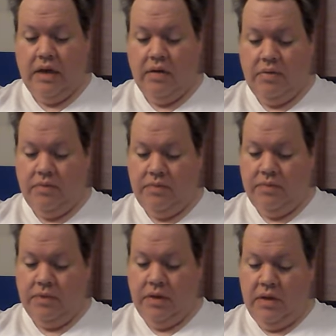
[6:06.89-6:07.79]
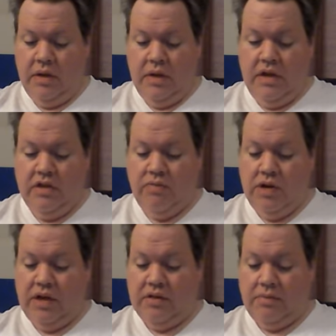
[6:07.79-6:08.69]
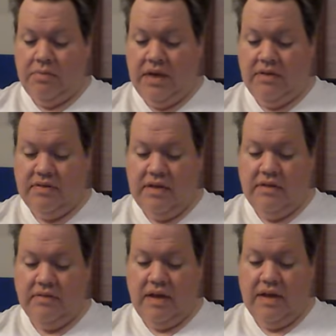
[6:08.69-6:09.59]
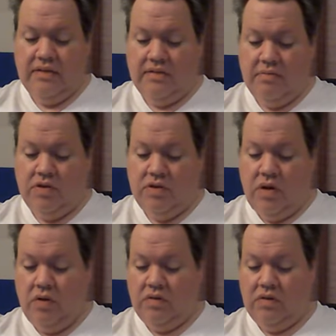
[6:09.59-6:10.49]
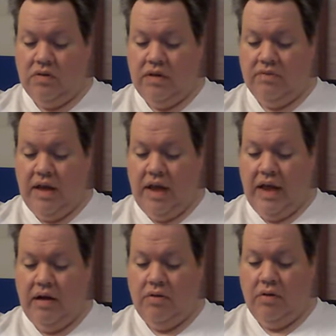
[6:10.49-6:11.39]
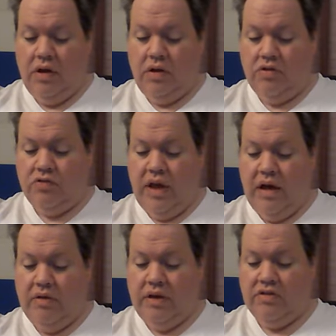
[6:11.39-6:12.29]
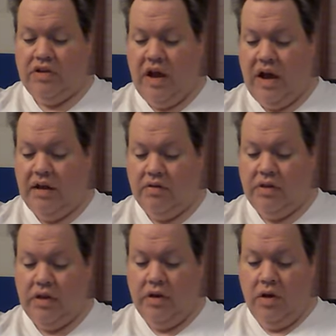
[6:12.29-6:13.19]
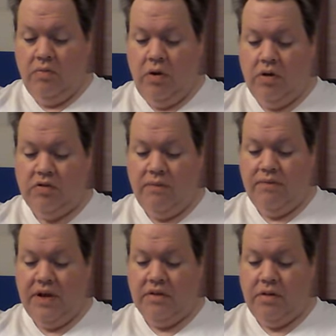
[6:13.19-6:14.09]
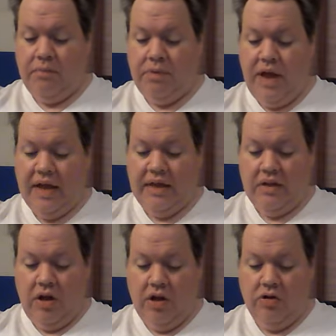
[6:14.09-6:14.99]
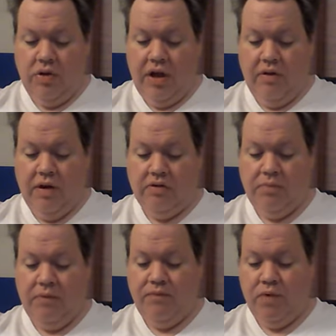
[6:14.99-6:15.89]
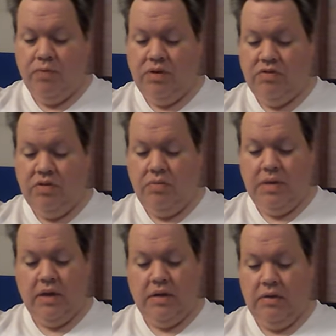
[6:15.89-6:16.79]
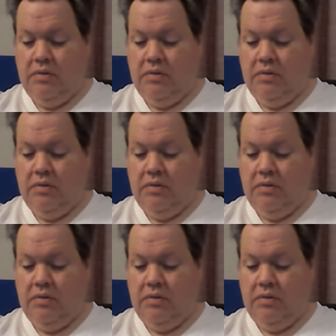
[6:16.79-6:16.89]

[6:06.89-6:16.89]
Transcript: Uh, this one cuts main scenes, adds some songs, and leaves out others out entirely, while also fading to black in other areas before resuming.